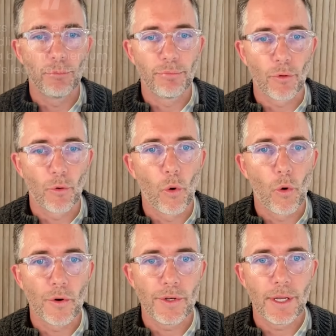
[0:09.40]
the
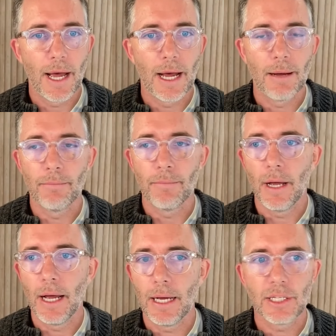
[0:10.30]
broad um,
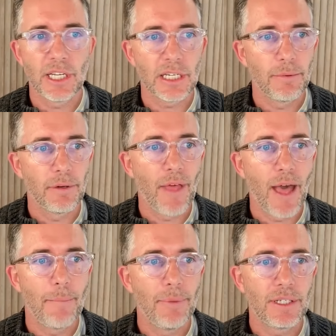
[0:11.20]
uh, assessment of
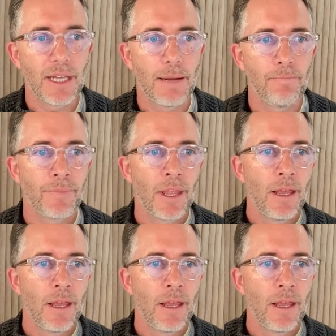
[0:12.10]
that. But um,